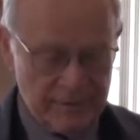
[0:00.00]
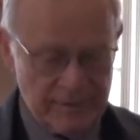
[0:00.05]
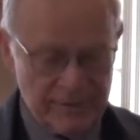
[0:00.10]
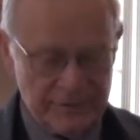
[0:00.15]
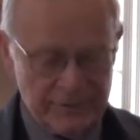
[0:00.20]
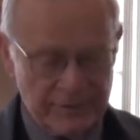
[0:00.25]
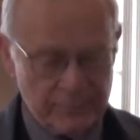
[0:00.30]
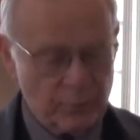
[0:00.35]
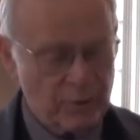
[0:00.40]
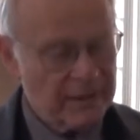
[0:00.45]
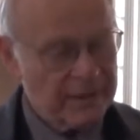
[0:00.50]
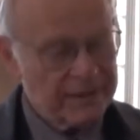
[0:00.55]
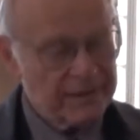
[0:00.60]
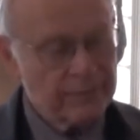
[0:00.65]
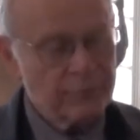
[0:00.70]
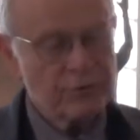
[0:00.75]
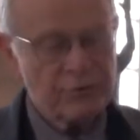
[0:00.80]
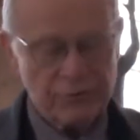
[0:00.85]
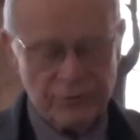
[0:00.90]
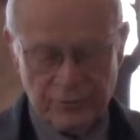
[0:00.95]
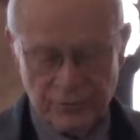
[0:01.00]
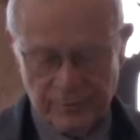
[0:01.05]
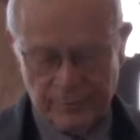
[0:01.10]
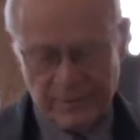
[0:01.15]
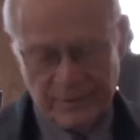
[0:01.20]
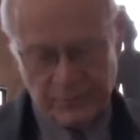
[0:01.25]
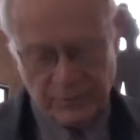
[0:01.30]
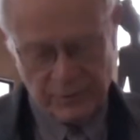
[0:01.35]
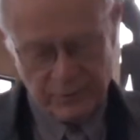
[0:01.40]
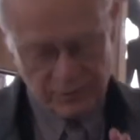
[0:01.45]
He said, "Well, I did what you told
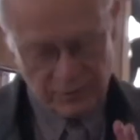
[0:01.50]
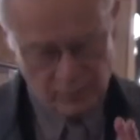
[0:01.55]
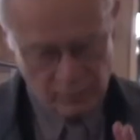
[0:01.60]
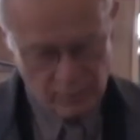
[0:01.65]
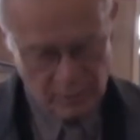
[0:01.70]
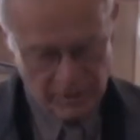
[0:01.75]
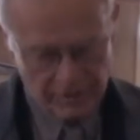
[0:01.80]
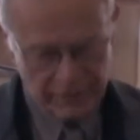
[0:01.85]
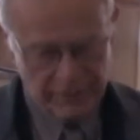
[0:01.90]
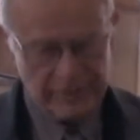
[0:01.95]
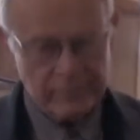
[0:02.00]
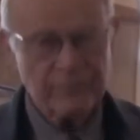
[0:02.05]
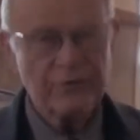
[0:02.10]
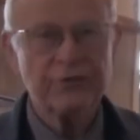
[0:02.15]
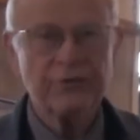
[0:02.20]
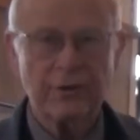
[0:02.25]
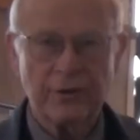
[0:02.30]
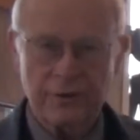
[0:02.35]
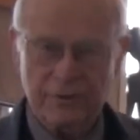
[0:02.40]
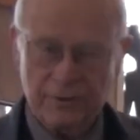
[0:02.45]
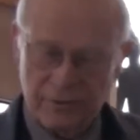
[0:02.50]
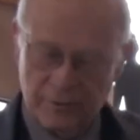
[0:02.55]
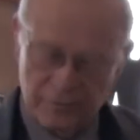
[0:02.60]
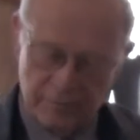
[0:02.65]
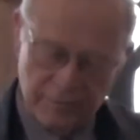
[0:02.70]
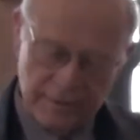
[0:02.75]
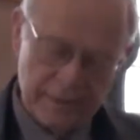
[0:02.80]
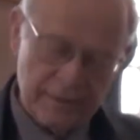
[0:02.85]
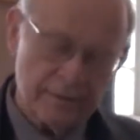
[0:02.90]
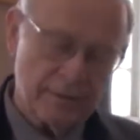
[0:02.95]
me. I went to Waltham, saw the
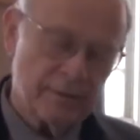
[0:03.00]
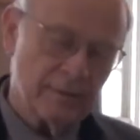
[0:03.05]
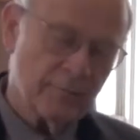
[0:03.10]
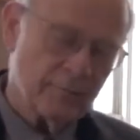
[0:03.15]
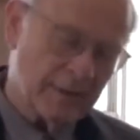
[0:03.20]
curator,